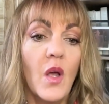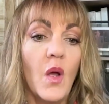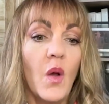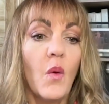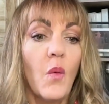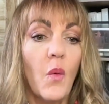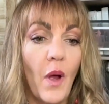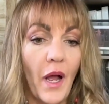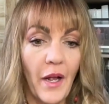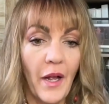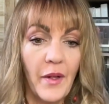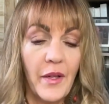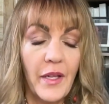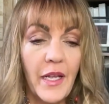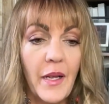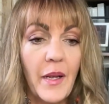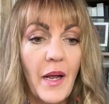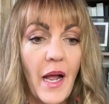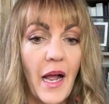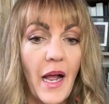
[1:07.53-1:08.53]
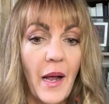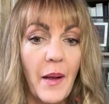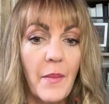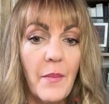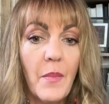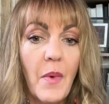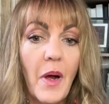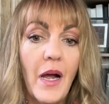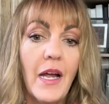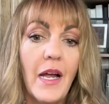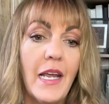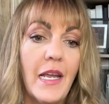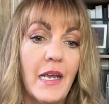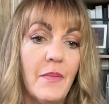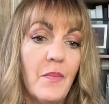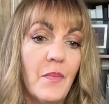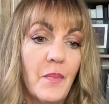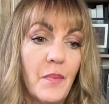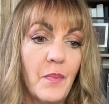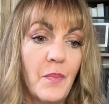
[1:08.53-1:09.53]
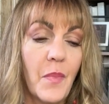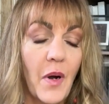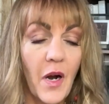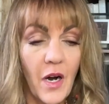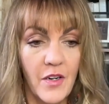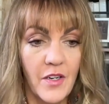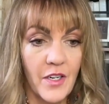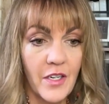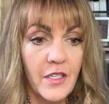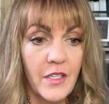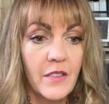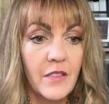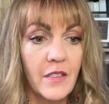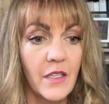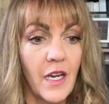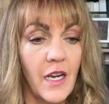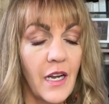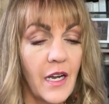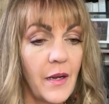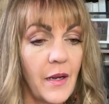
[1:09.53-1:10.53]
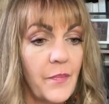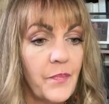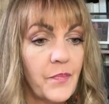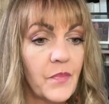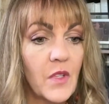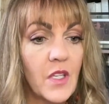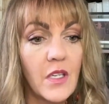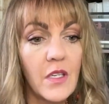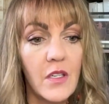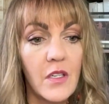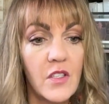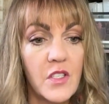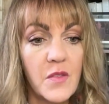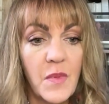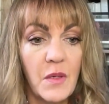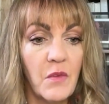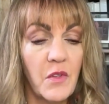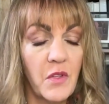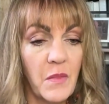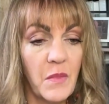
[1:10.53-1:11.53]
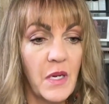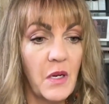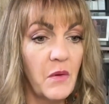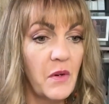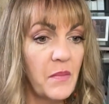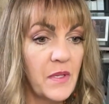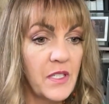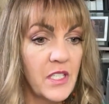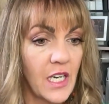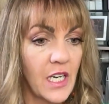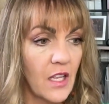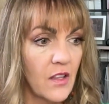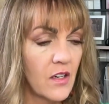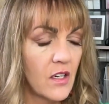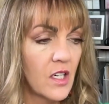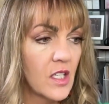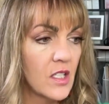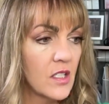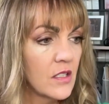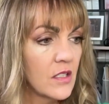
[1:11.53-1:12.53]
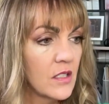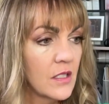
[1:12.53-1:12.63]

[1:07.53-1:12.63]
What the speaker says: Well, my partner, who's been with me, we've been together